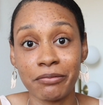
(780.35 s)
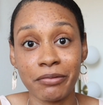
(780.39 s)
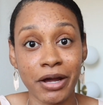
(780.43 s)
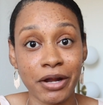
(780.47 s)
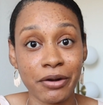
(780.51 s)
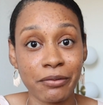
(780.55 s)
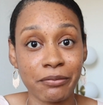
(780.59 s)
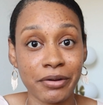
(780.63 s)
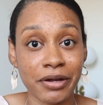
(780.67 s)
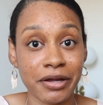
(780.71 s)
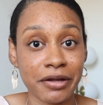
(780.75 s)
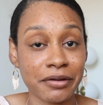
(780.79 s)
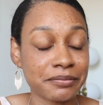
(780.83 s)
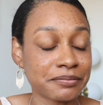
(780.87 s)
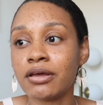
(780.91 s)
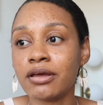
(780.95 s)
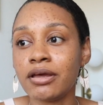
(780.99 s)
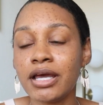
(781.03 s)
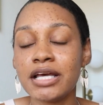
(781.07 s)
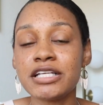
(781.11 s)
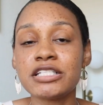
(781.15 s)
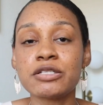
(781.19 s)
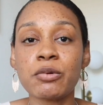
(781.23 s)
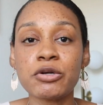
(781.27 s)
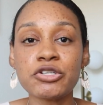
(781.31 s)
right away.
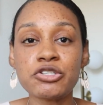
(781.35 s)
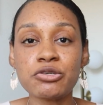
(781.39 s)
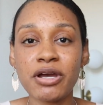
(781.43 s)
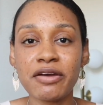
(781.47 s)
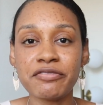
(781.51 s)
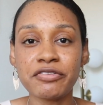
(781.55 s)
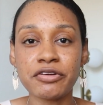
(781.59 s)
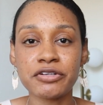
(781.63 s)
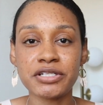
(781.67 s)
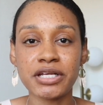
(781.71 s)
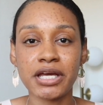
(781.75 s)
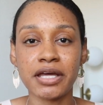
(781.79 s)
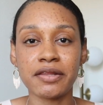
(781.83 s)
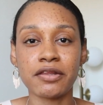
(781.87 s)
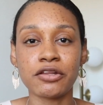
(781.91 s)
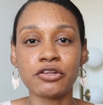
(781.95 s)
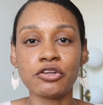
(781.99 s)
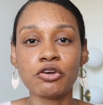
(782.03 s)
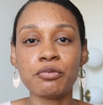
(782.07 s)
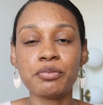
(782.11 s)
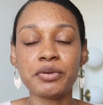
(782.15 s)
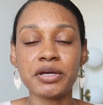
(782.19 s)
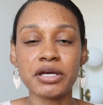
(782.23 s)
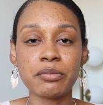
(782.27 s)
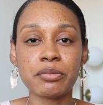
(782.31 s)
And so once you have your date, then
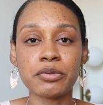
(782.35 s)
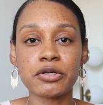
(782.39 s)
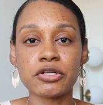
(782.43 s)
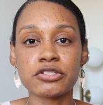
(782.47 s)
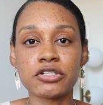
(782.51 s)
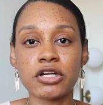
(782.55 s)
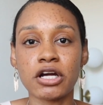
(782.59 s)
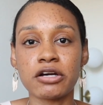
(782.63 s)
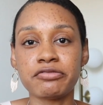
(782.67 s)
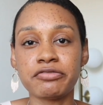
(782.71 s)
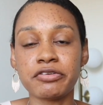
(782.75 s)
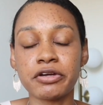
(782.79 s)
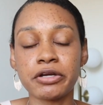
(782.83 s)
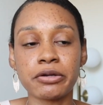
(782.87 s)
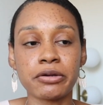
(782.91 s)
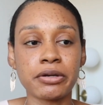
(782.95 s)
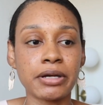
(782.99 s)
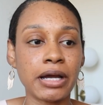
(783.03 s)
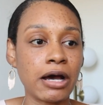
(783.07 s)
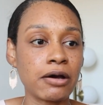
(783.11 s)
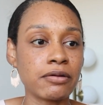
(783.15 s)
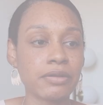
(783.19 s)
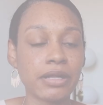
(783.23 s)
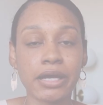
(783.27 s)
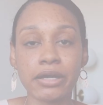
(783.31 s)
you'll be able to start figuring
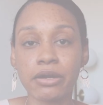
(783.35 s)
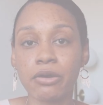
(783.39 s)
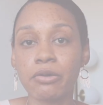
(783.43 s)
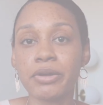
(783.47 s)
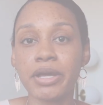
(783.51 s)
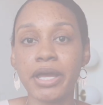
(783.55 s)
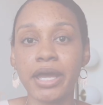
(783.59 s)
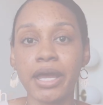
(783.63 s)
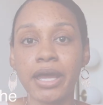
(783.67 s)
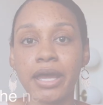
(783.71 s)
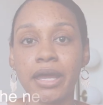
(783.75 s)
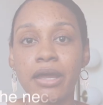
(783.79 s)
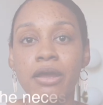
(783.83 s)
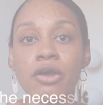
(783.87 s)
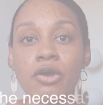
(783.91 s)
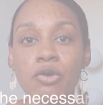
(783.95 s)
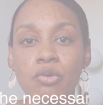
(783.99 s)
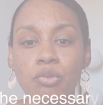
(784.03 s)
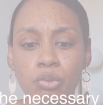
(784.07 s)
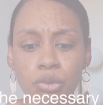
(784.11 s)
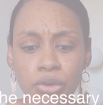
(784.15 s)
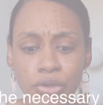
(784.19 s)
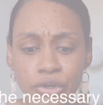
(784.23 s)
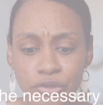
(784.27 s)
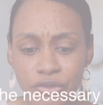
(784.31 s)
out like, okay,
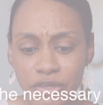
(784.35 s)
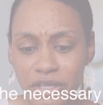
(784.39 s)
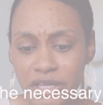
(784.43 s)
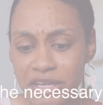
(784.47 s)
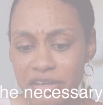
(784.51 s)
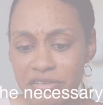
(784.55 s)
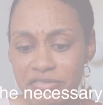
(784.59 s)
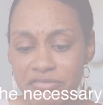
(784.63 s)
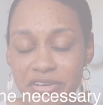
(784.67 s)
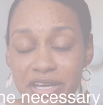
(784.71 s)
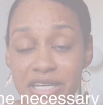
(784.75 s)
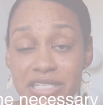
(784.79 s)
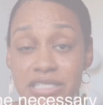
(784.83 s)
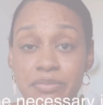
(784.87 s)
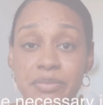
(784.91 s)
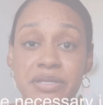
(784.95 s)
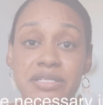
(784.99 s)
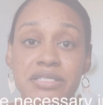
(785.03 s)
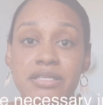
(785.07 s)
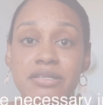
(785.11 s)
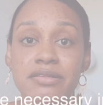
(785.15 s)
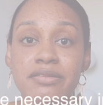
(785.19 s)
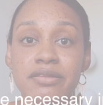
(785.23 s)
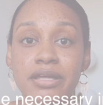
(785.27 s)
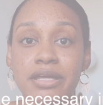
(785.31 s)
what are the investments
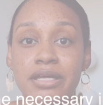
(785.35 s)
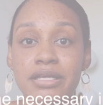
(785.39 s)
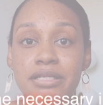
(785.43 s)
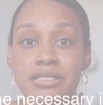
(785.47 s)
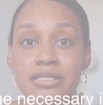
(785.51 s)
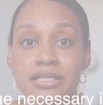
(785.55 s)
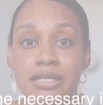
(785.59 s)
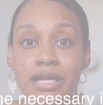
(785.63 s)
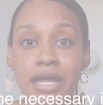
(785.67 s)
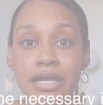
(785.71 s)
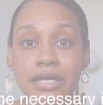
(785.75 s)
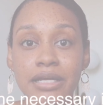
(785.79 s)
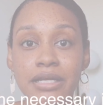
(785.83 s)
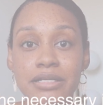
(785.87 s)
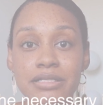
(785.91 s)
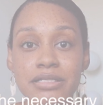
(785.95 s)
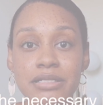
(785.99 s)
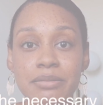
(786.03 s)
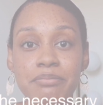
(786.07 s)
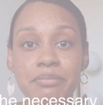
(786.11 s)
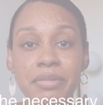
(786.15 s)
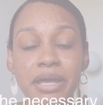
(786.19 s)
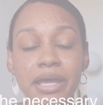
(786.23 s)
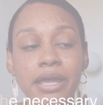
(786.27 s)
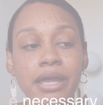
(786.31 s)
and things that I need to
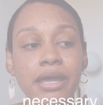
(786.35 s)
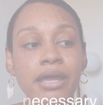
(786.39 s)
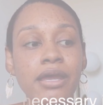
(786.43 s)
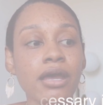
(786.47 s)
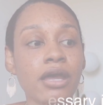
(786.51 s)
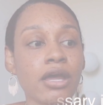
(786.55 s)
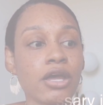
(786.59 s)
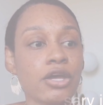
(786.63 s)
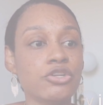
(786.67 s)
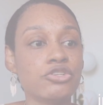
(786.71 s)
make?